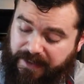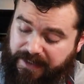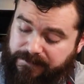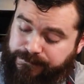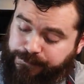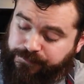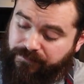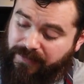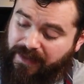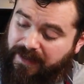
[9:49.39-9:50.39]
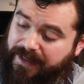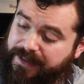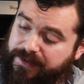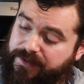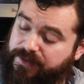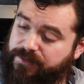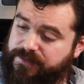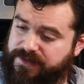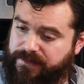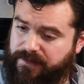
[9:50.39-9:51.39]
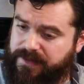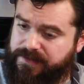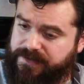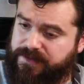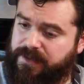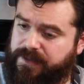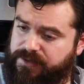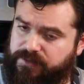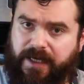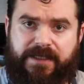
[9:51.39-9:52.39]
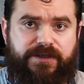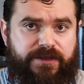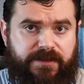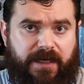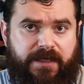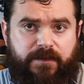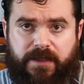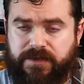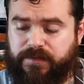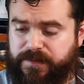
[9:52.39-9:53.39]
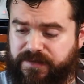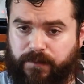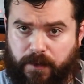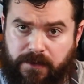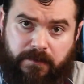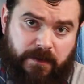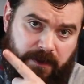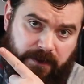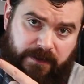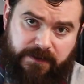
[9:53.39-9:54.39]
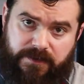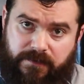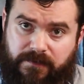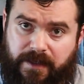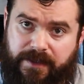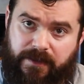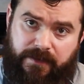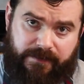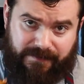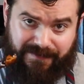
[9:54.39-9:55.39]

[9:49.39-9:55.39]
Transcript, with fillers: that I used these dried shiitake mushrooms for, that's going right here.